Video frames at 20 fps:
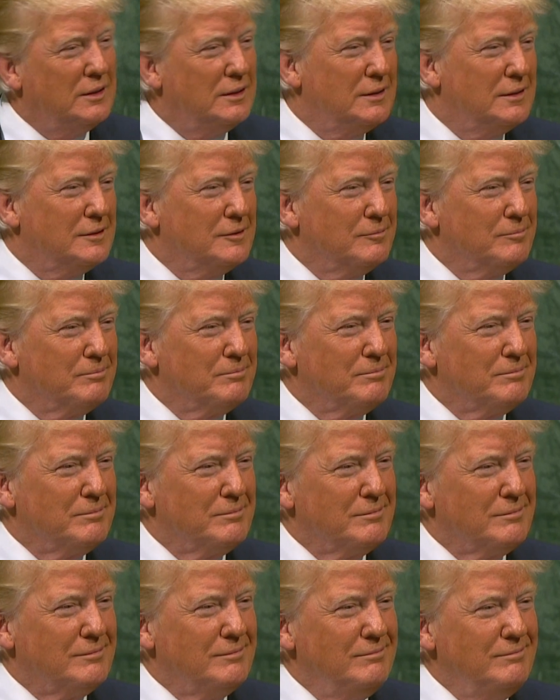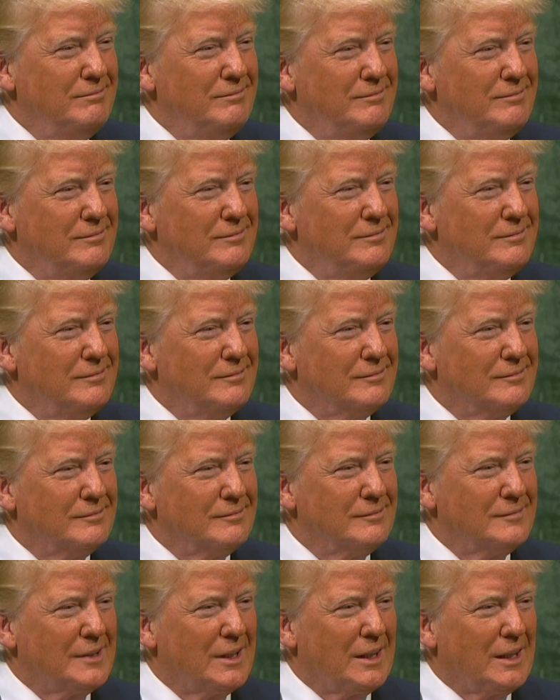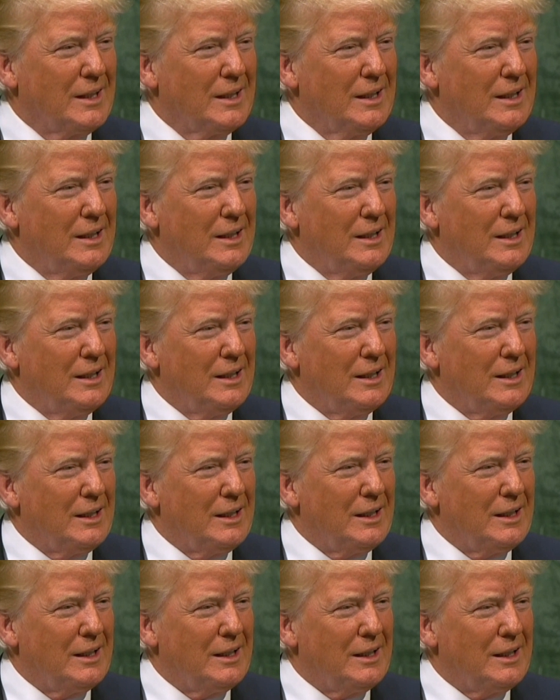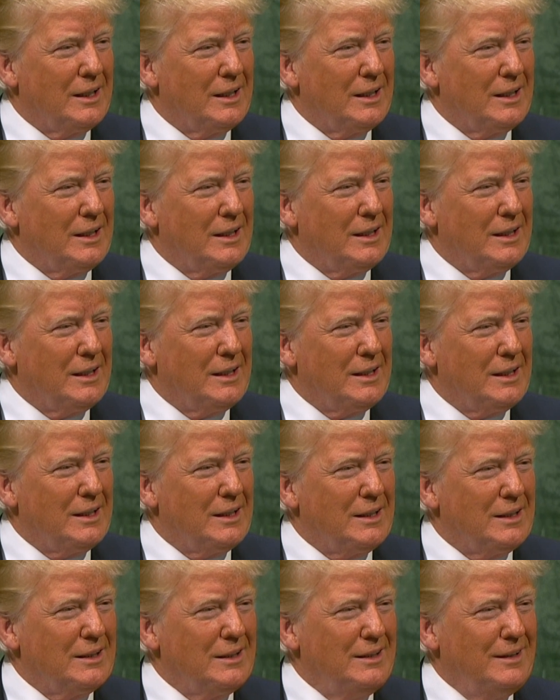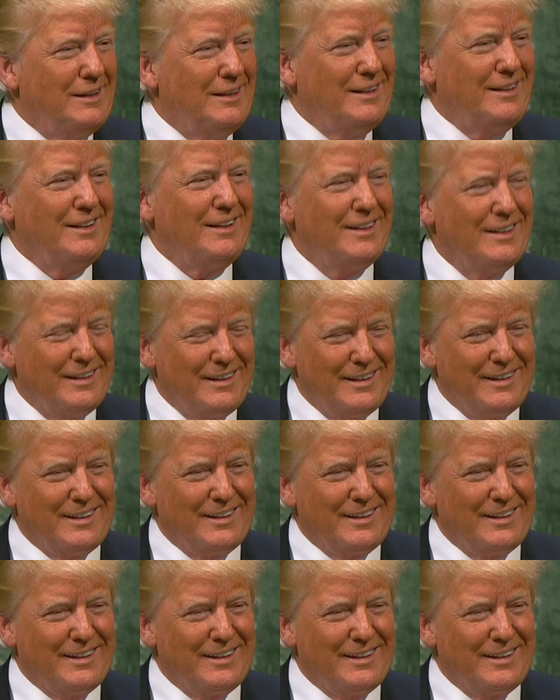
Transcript: (no one is talking)